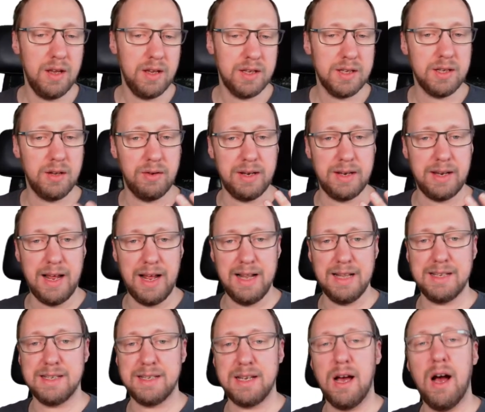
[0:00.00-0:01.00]
So it tells
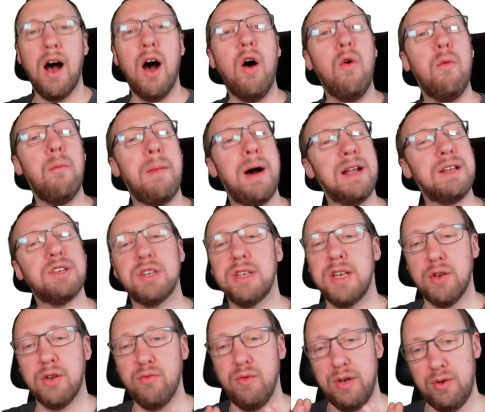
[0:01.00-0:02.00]
us how much
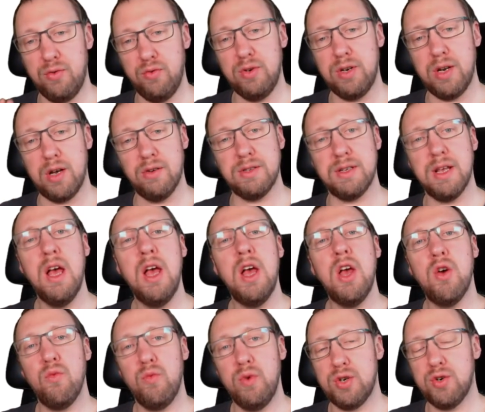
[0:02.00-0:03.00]
degree 2 nodes
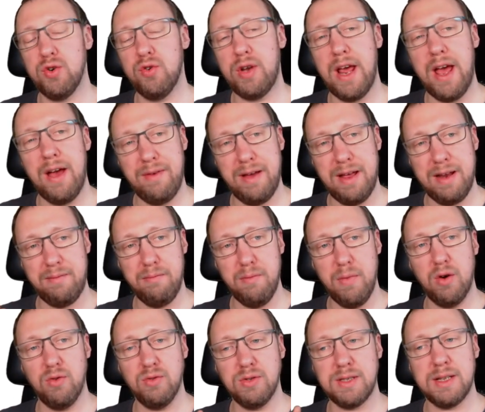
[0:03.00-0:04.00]
we should have at
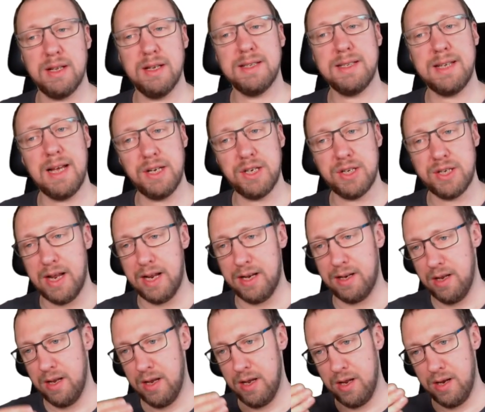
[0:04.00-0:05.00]
most, such
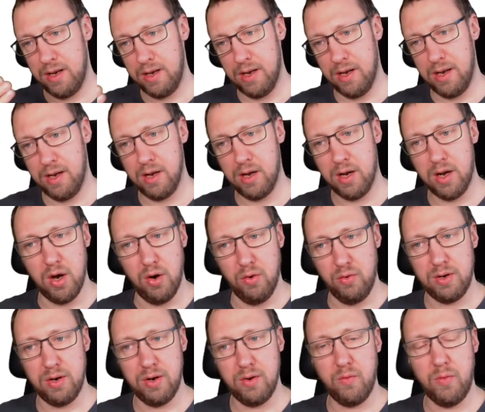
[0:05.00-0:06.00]
that the
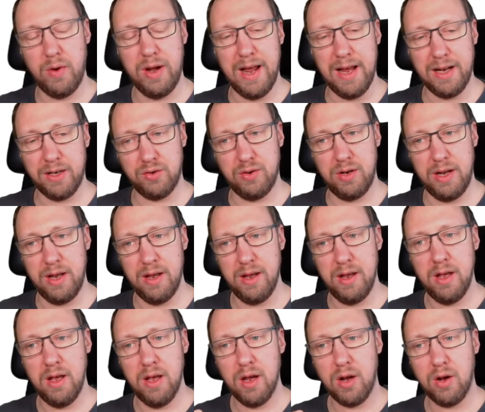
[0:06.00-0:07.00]
code will actually
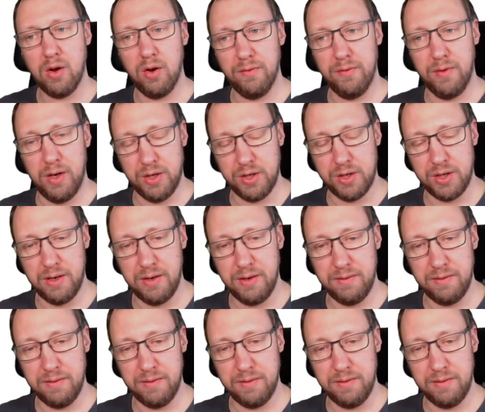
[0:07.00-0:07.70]
converge.